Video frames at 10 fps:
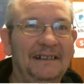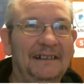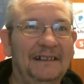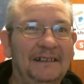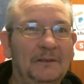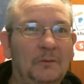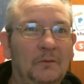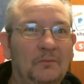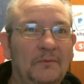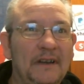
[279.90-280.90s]
All
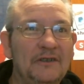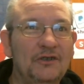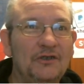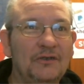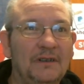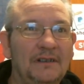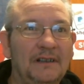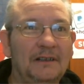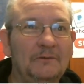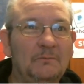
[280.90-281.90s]
rich.
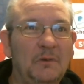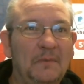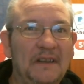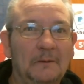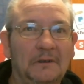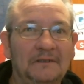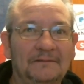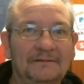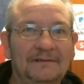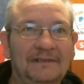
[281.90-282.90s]
Probably that one.
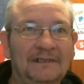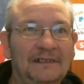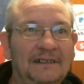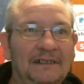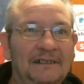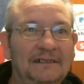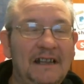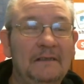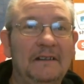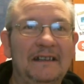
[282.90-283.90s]

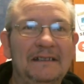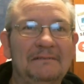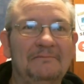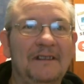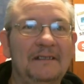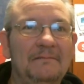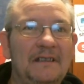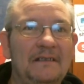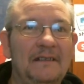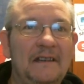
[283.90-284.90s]
There it is. Right, so
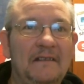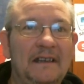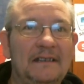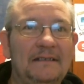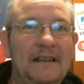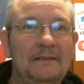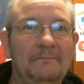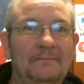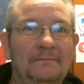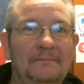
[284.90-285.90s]
there it is. Now,
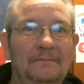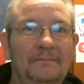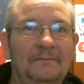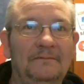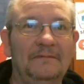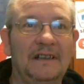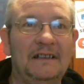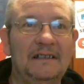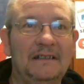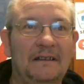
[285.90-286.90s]
that
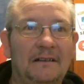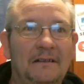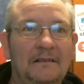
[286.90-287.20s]
is our